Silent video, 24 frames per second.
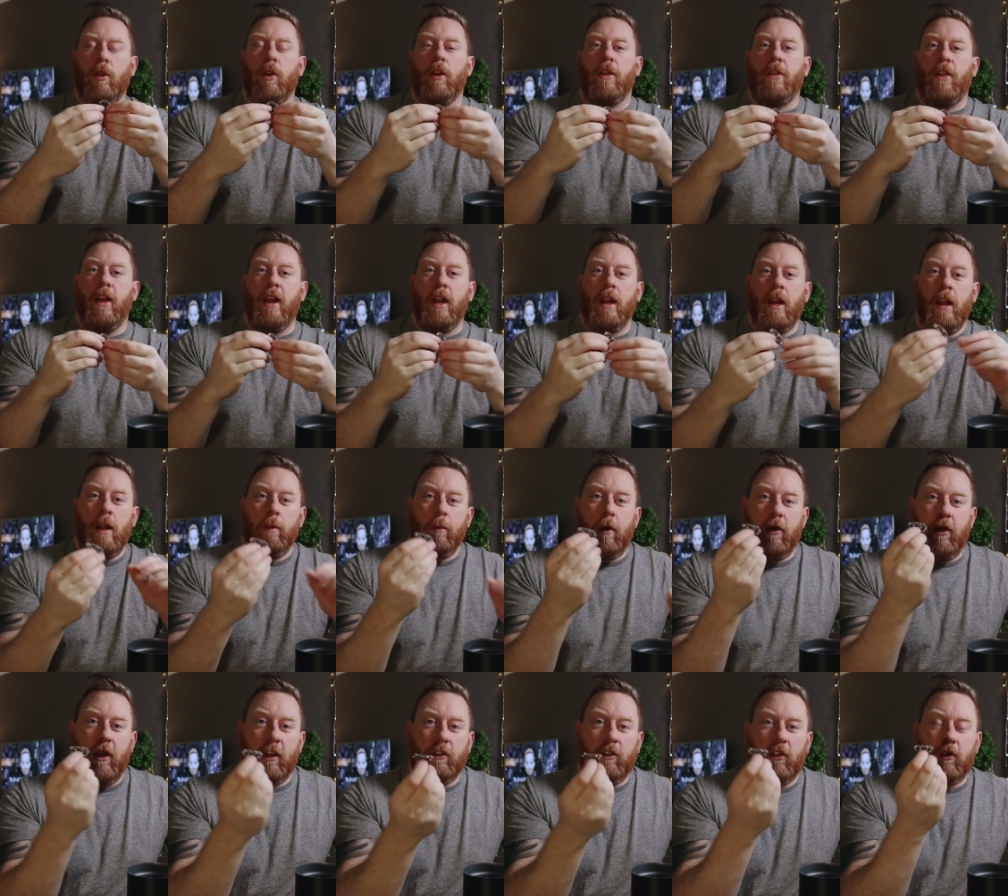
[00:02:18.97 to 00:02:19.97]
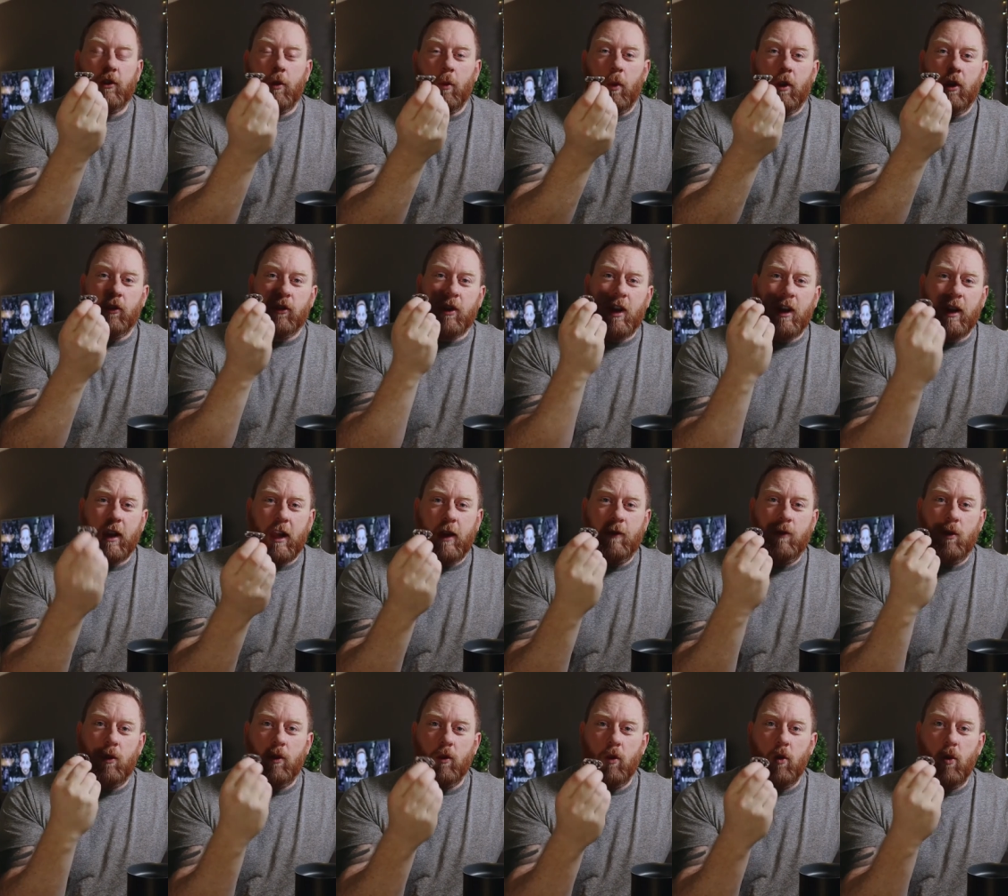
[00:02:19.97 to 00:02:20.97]
sort of thing, but this is the one that's going to
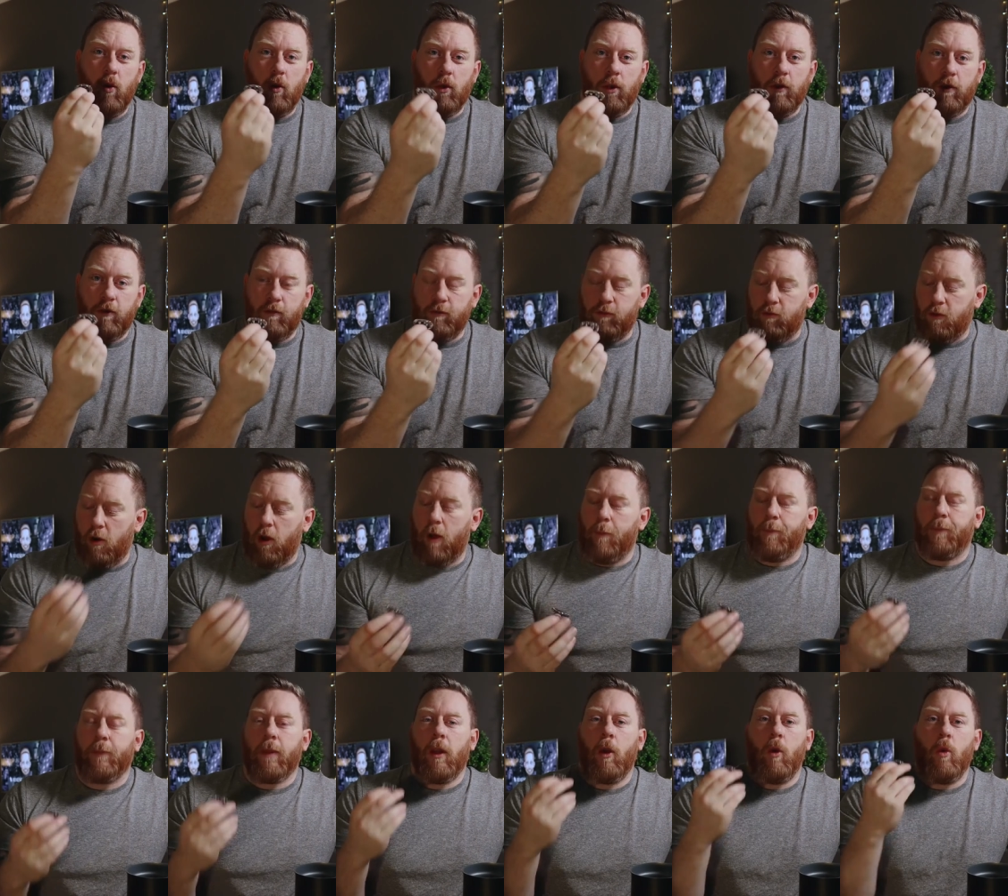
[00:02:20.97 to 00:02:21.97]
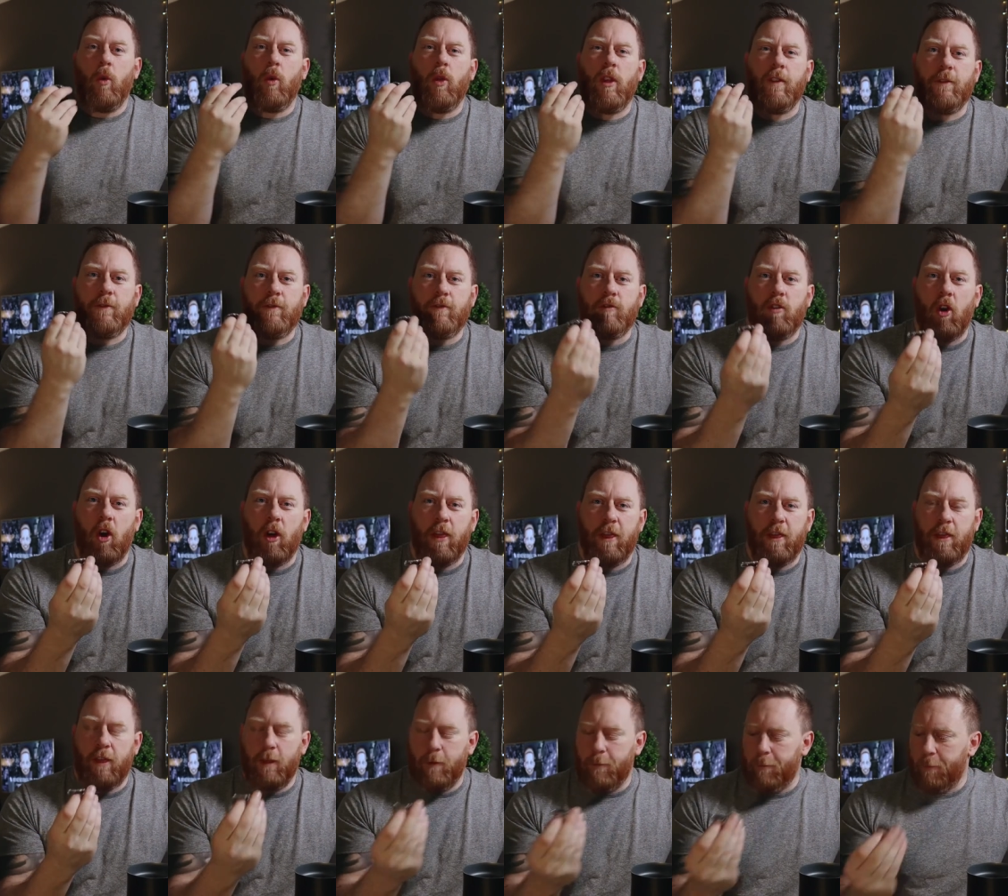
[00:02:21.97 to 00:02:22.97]
give you all the all the
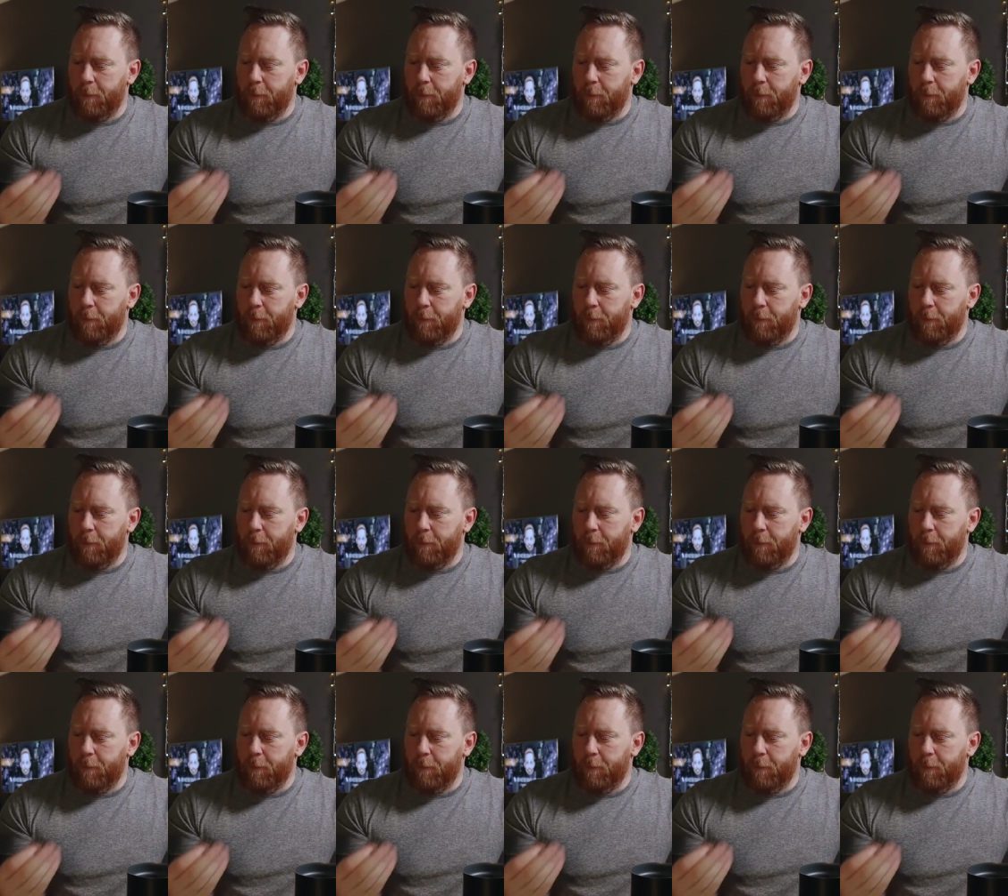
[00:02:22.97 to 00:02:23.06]
froth.